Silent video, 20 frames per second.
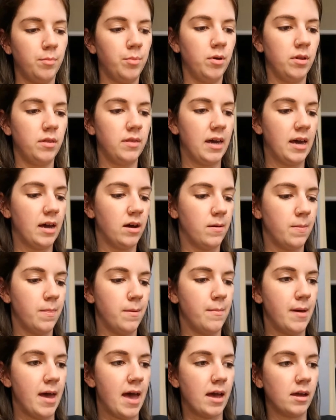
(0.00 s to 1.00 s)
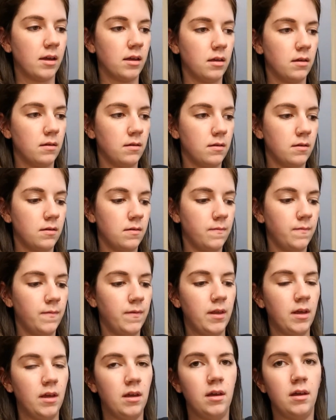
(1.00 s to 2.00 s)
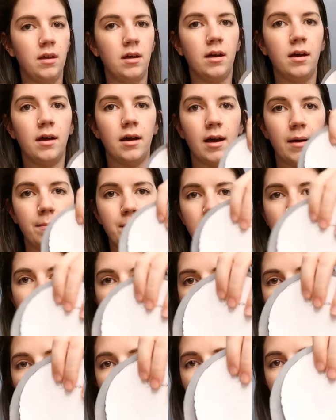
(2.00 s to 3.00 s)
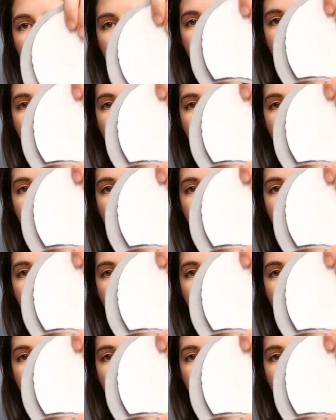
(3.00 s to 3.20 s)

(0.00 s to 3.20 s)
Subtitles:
put that on the back. I made a little bit of a